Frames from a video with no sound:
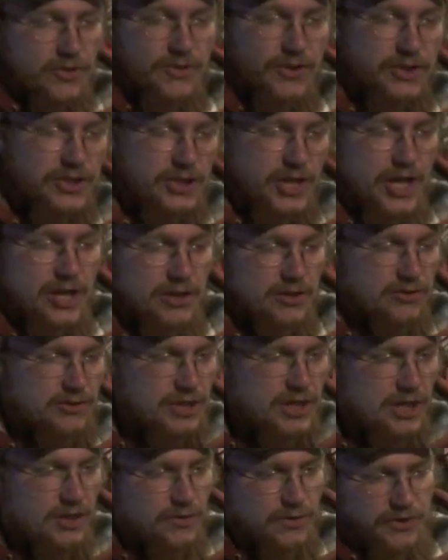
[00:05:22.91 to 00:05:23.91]
So they set your
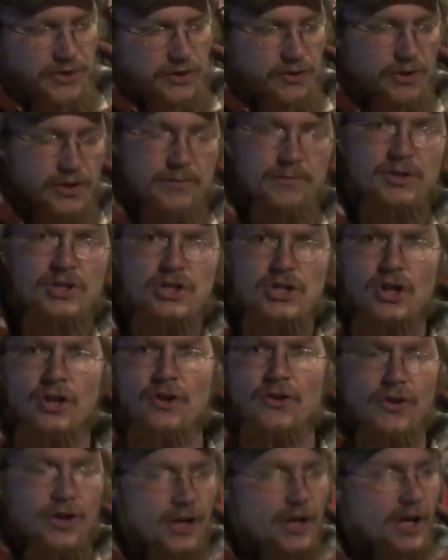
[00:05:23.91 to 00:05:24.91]
tea with the cream and
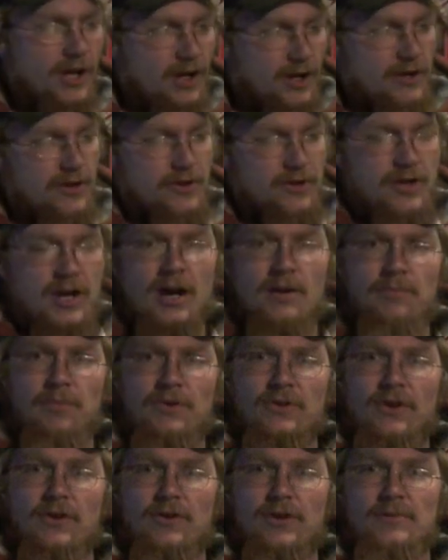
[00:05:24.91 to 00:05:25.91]
sugar, in, or your cup
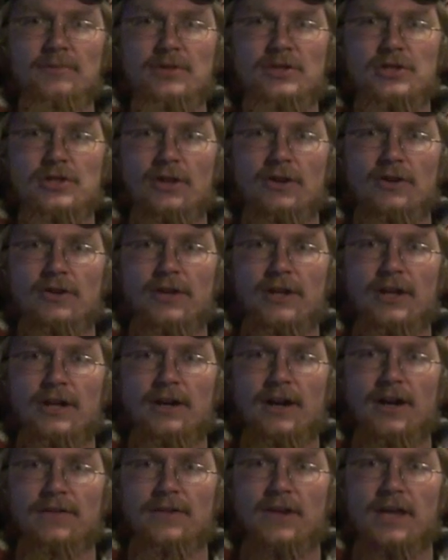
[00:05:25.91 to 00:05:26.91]
with the cream and sugar in
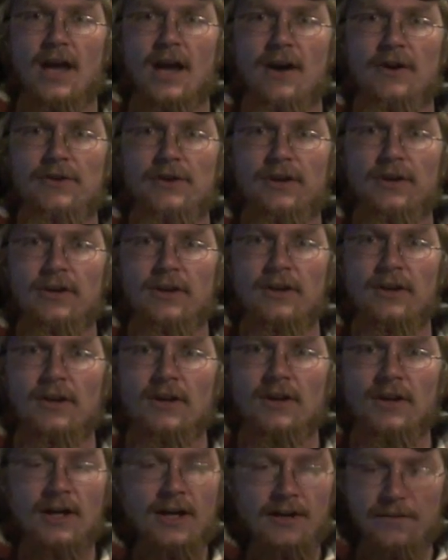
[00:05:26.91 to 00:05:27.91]
it on the counter.
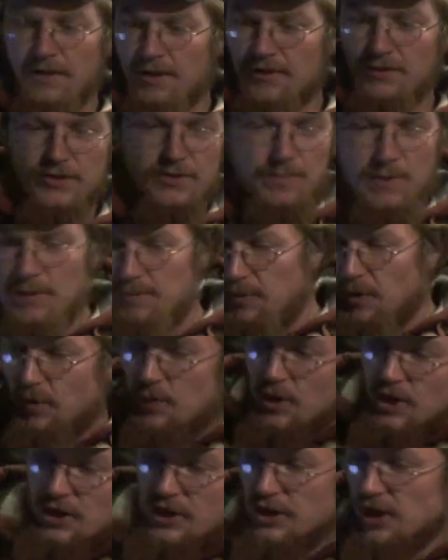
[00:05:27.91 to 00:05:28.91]
And then there's
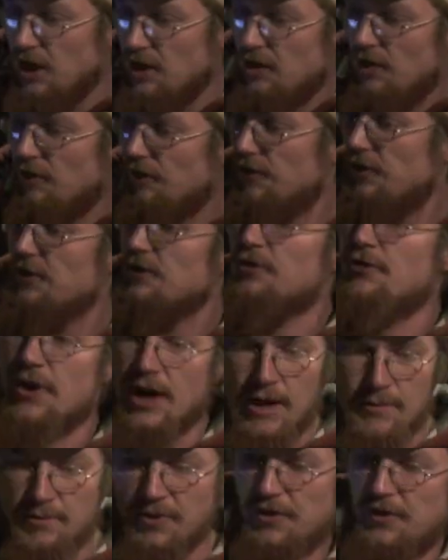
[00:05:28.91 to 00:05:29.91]
people working all over it and
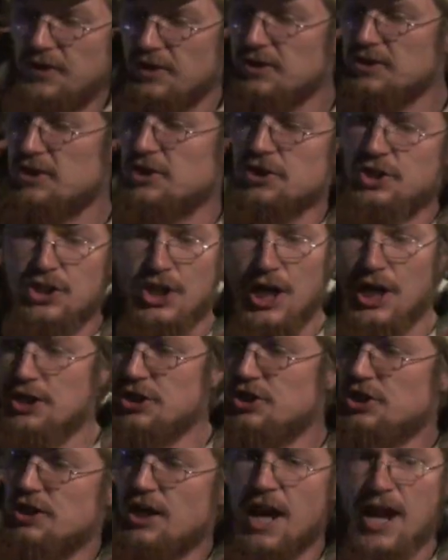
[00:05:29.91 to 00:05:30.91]
grabbing things and
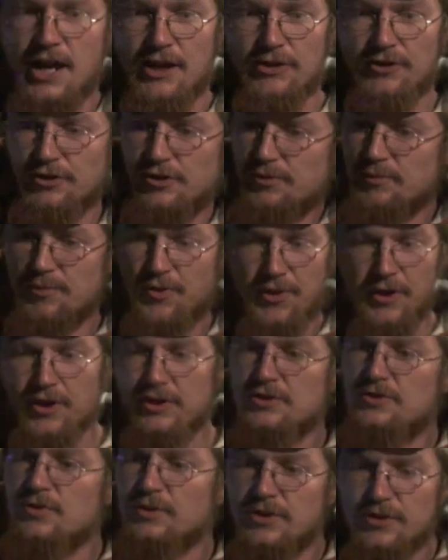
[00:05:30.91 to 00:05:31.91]
changing antler
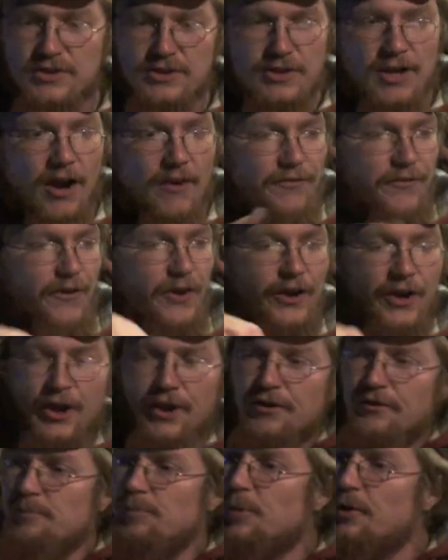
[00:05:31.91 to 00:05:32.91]
things with the stuff in
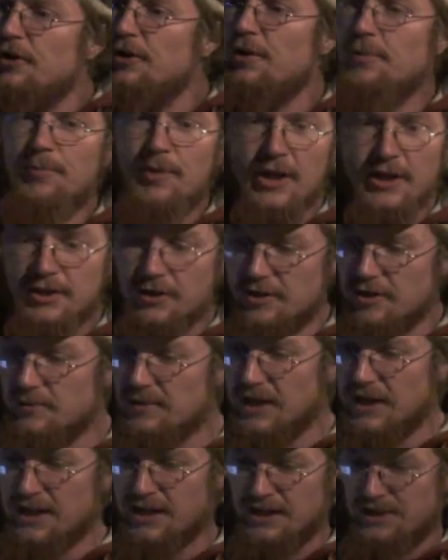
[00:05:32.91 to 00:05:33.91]
it and putting it, you know what I
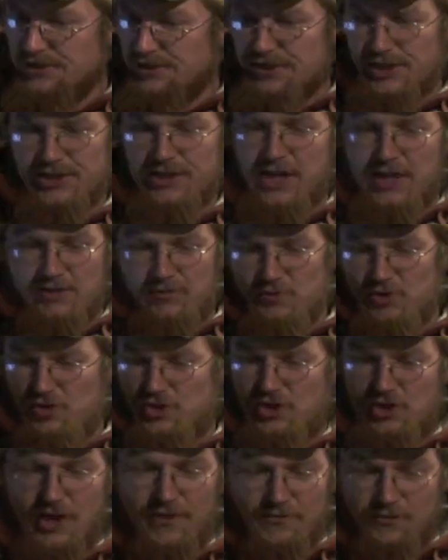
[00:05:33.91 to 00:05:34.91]
mean? And you're just like
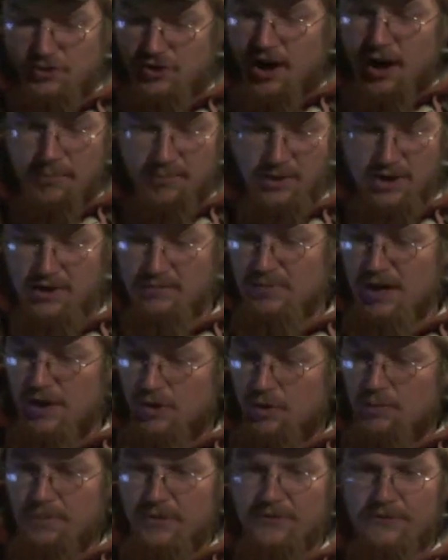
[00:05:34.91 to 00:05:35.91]
stuff dropping in my
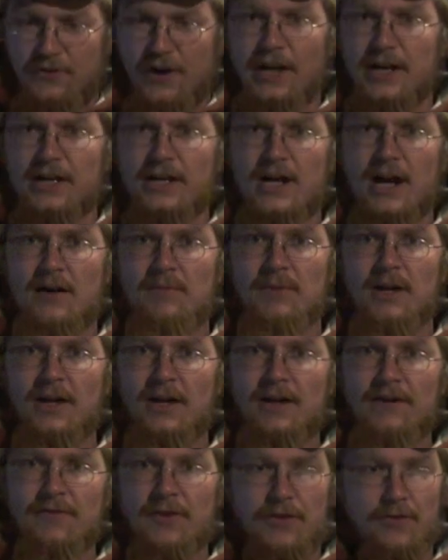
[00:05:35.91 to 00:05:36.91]
open friggin' cup
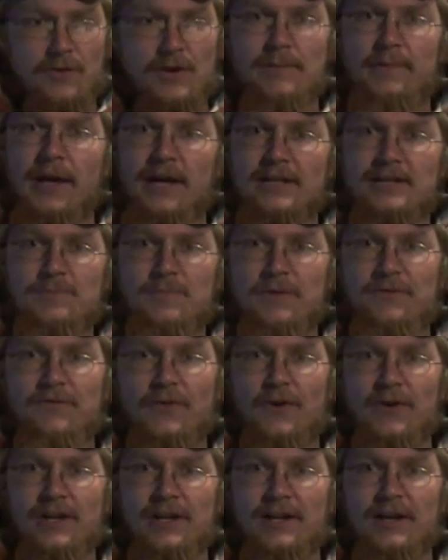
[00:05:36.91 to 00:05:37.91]
for three minutes
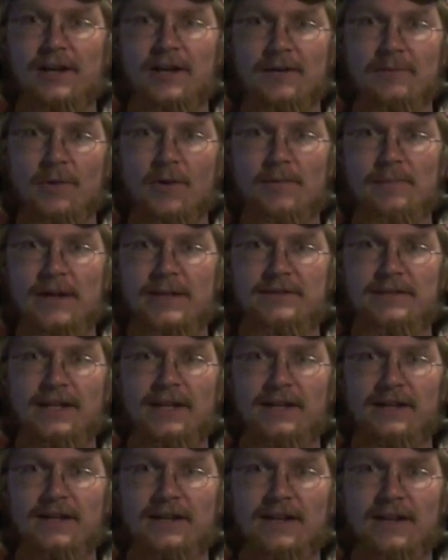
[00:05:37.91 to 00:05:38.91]
before you pour my
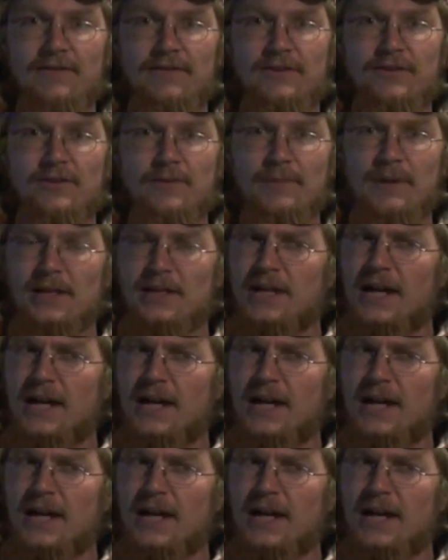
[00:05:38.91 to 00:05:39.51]
tea in it and give it to me?